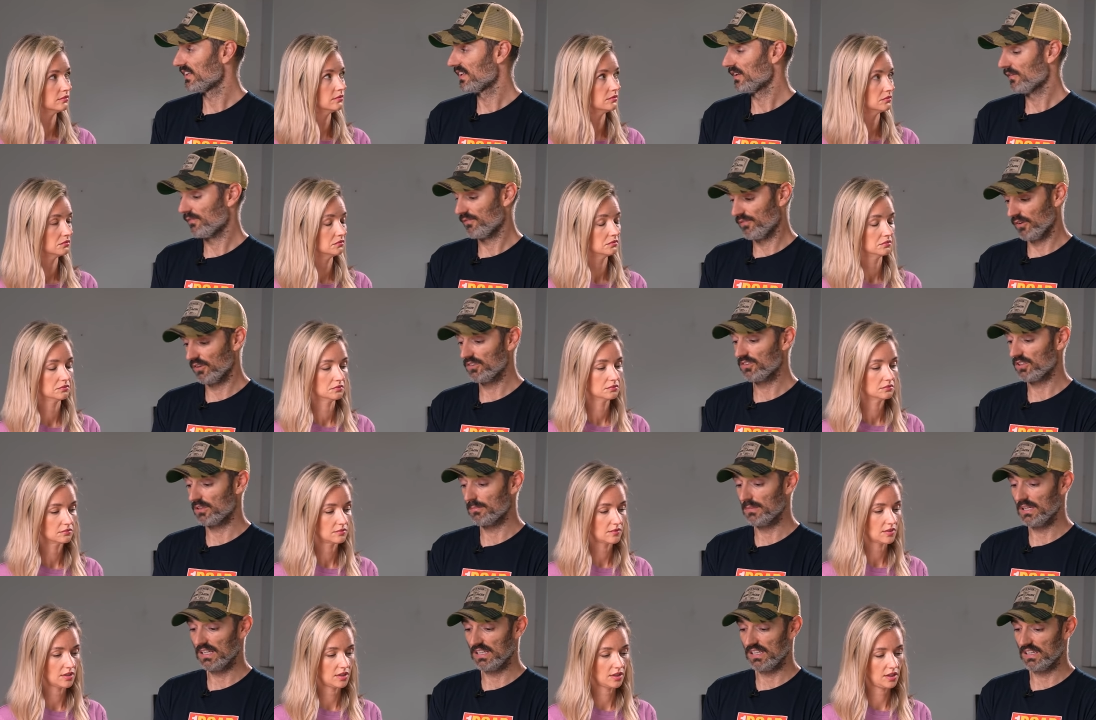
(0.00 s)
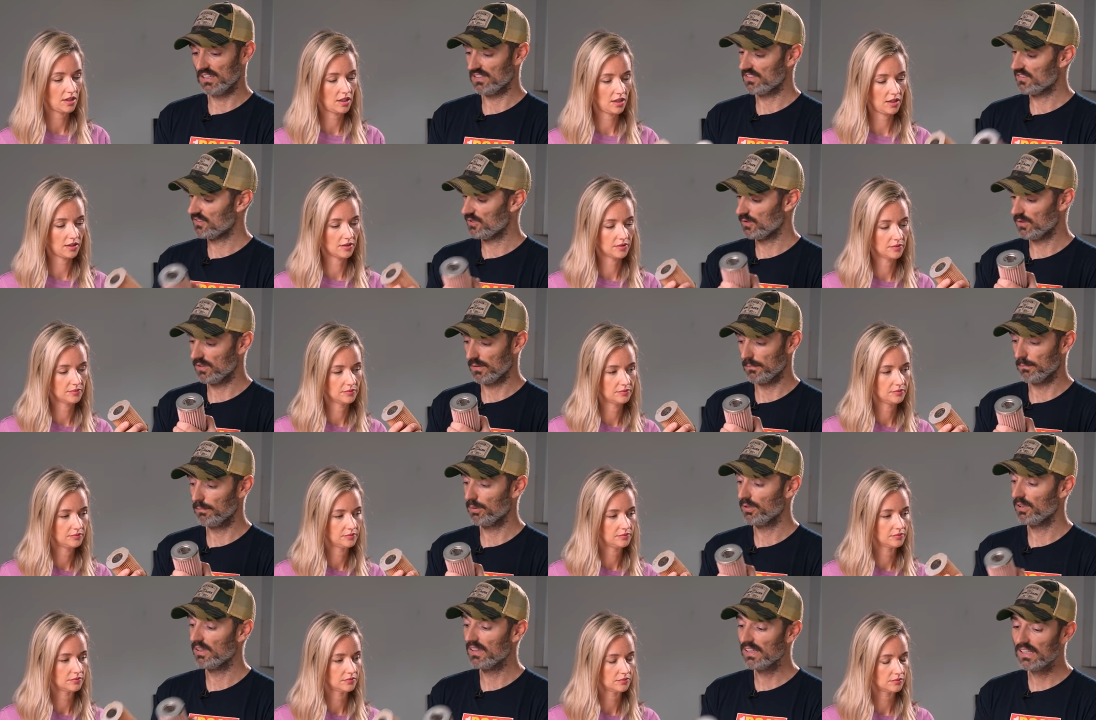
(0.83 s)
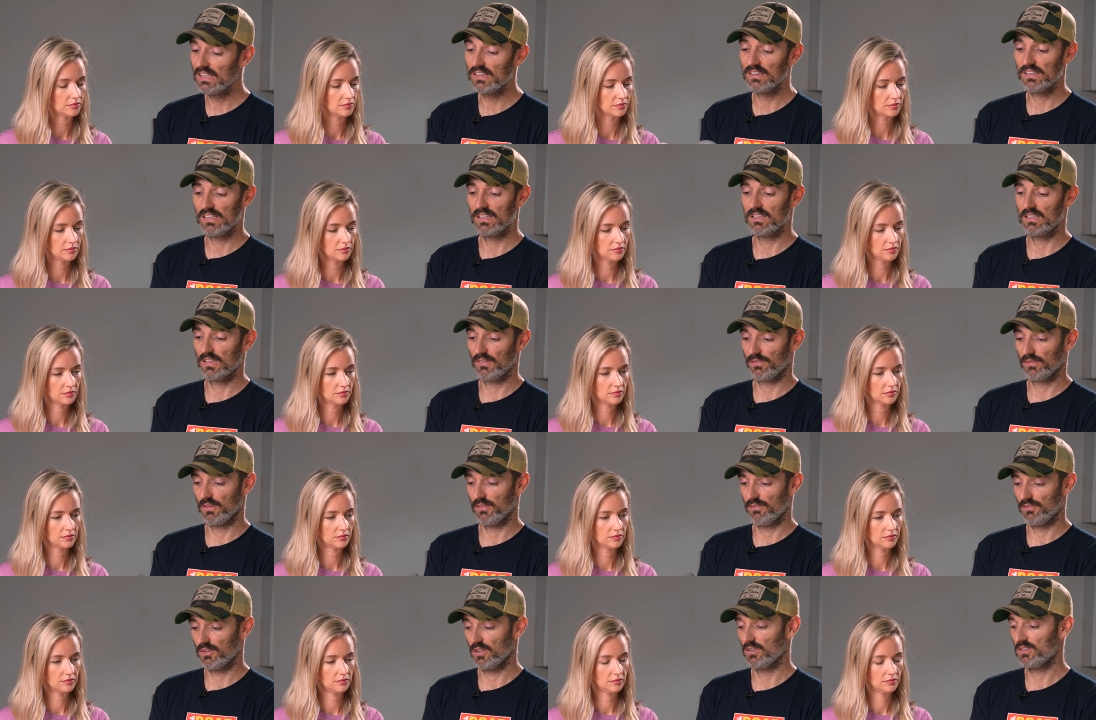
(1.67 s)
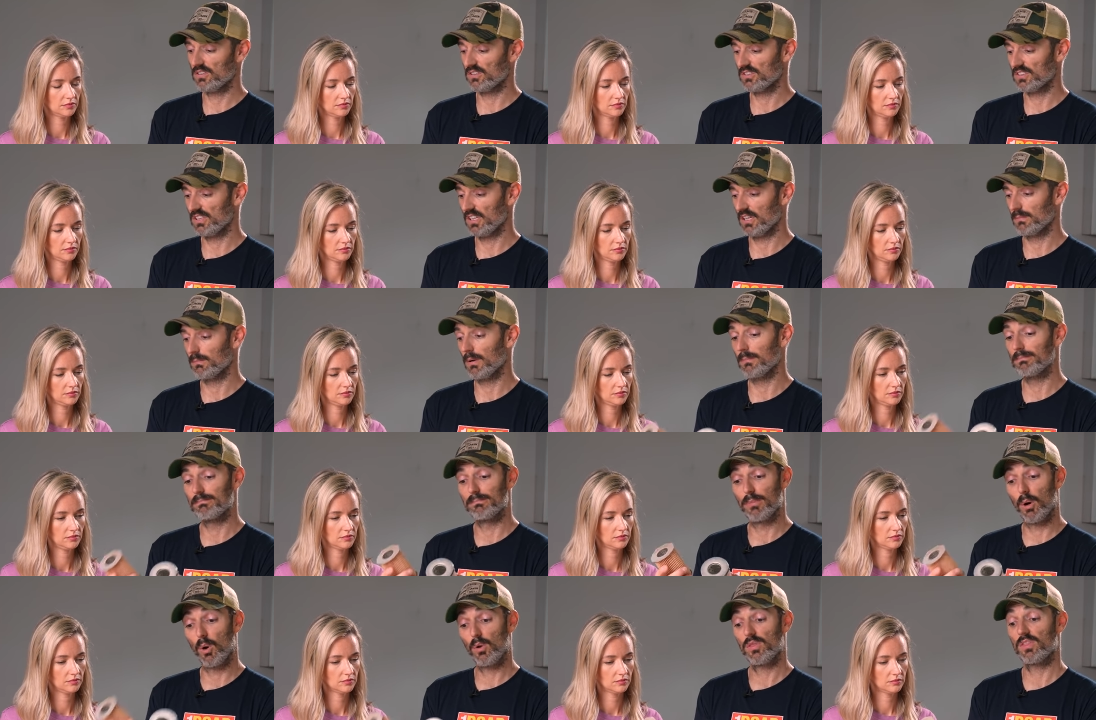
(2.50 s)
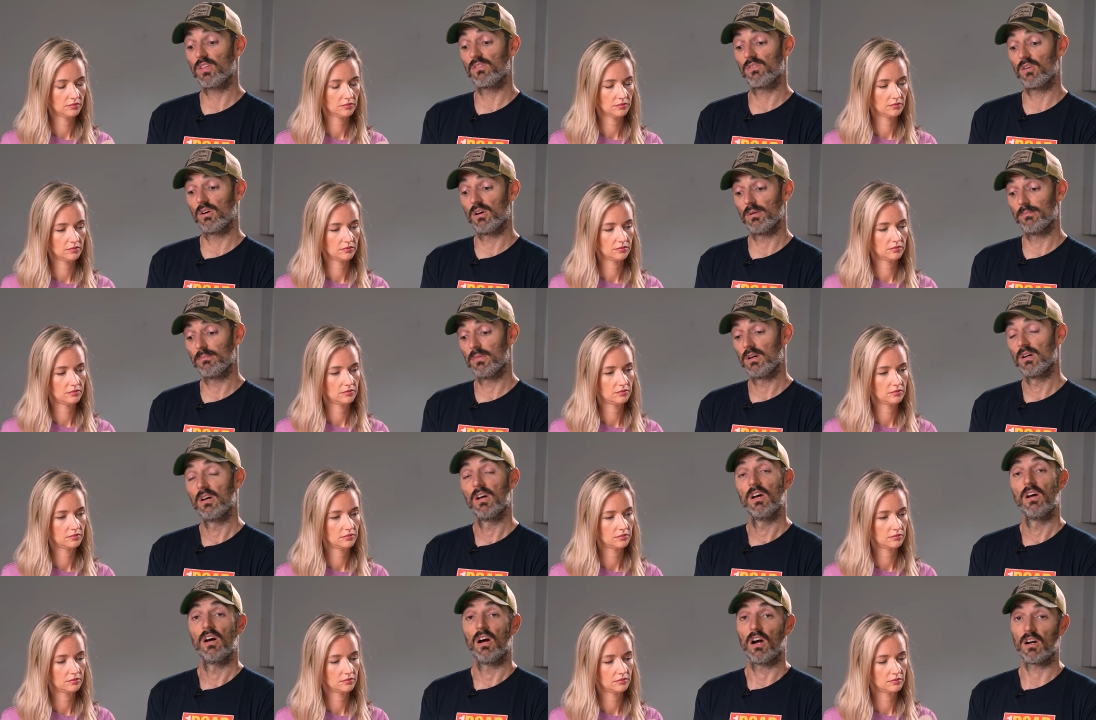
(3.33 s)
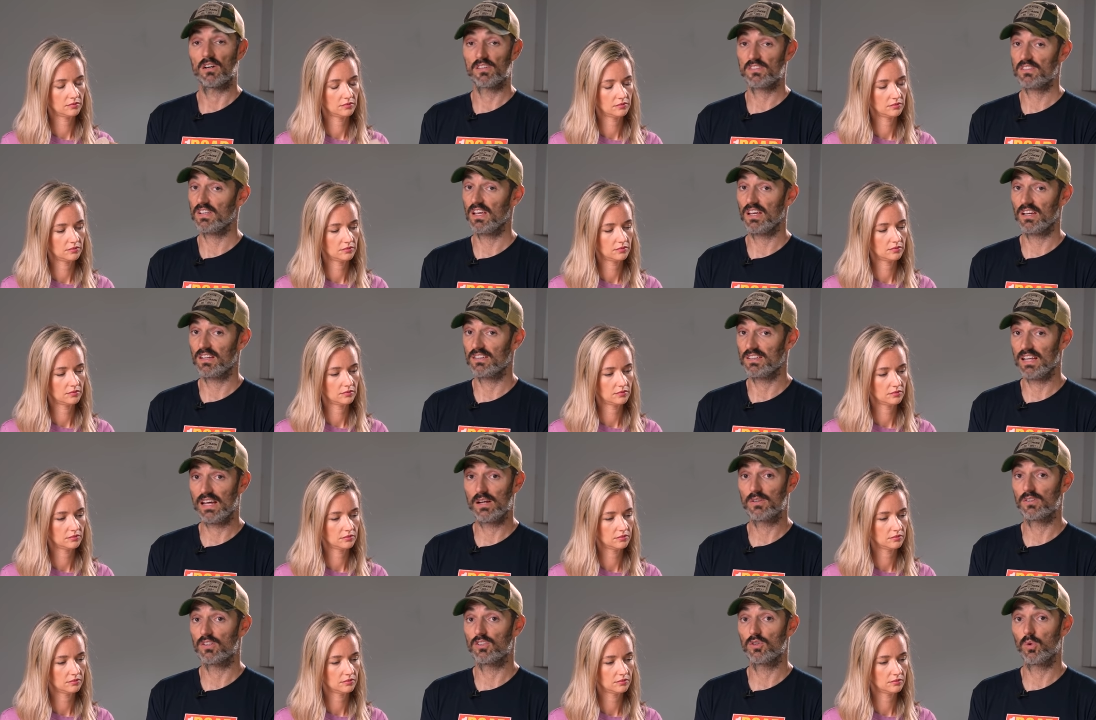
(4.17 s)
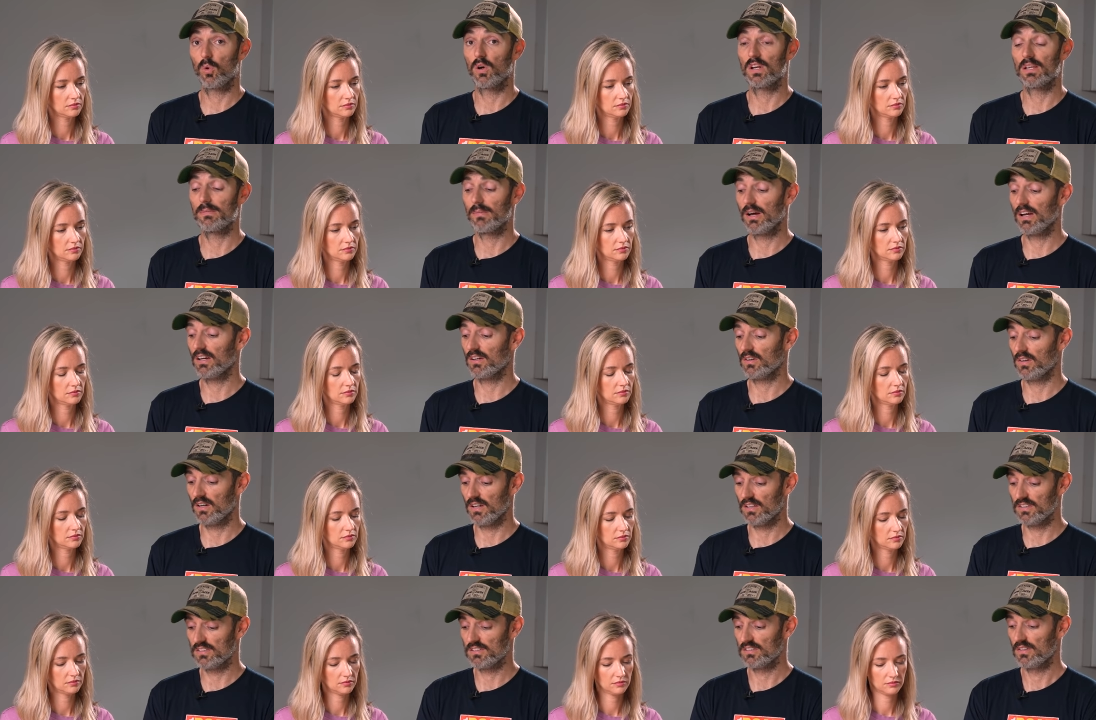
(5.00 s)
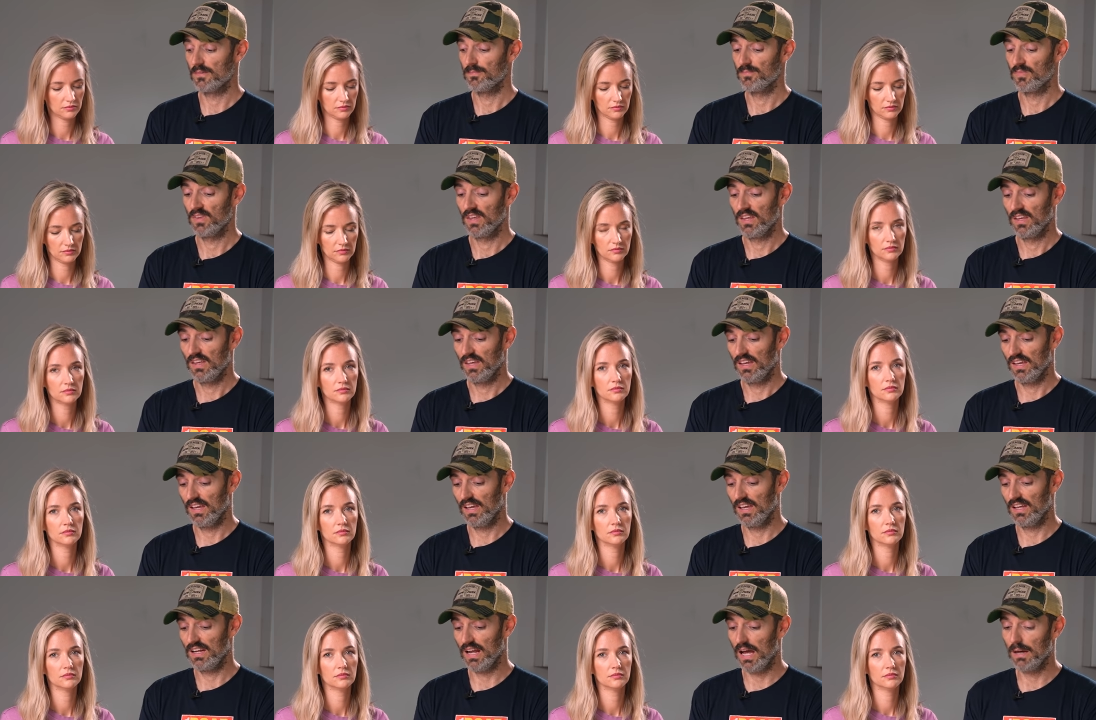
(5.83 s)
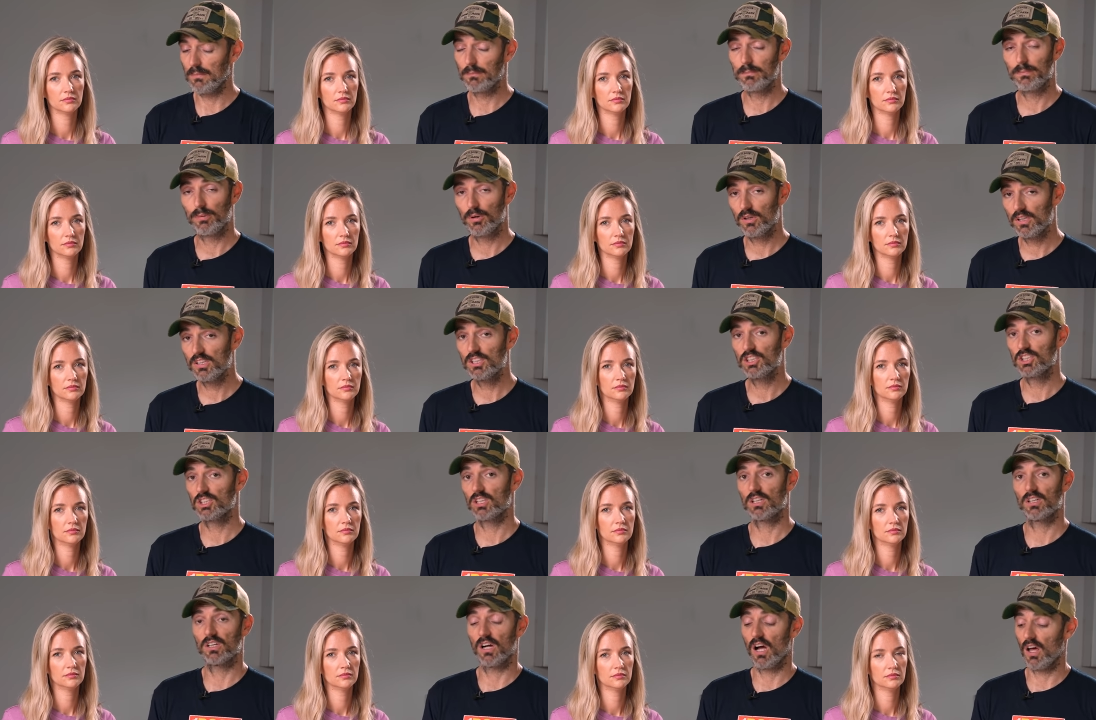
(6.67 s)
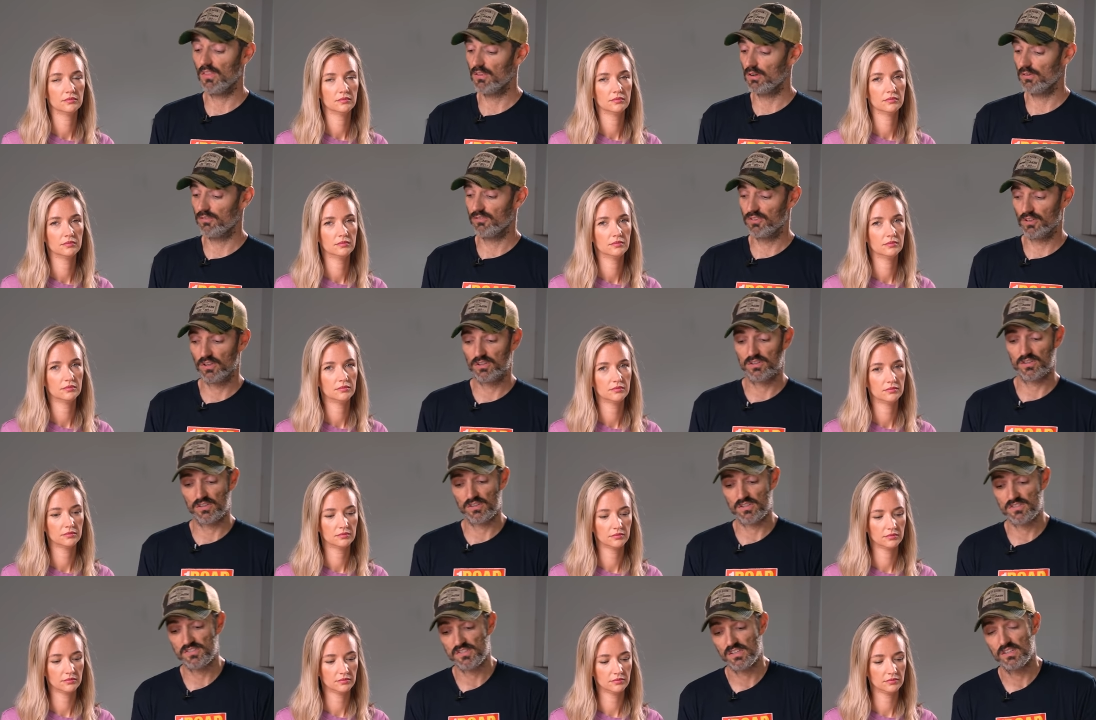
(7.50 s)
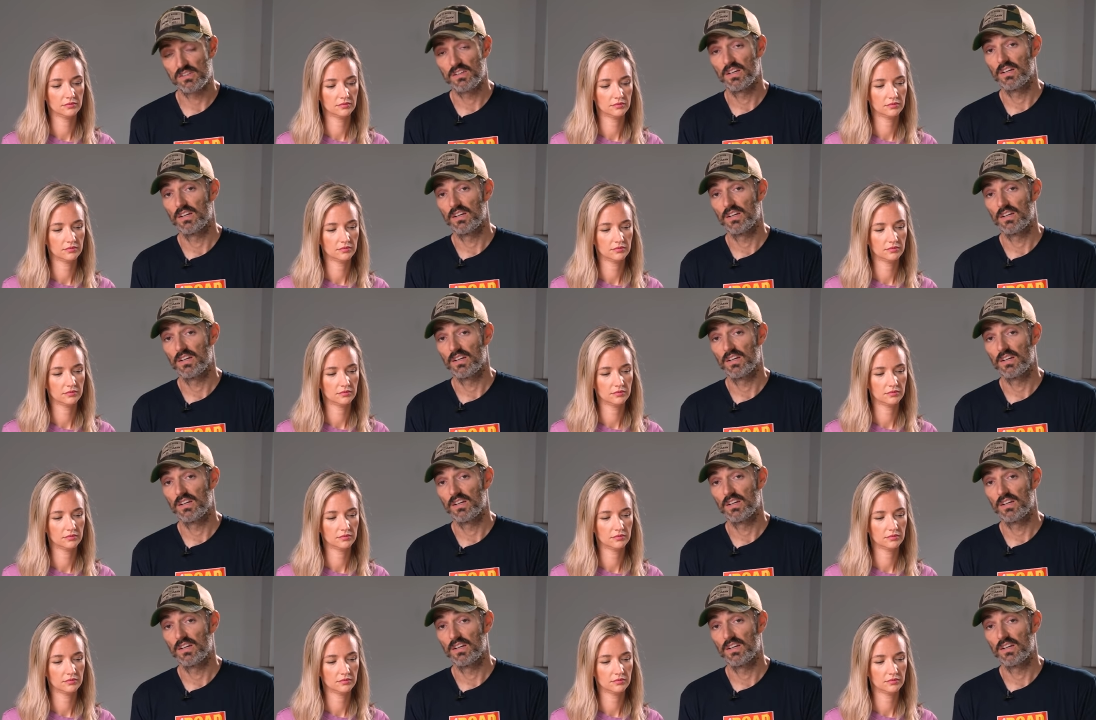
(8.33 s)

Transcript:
Speaker 1: filter medias, two completely different filters here, but both of them are saying down to 20 microns. And I'm pretty sure other filters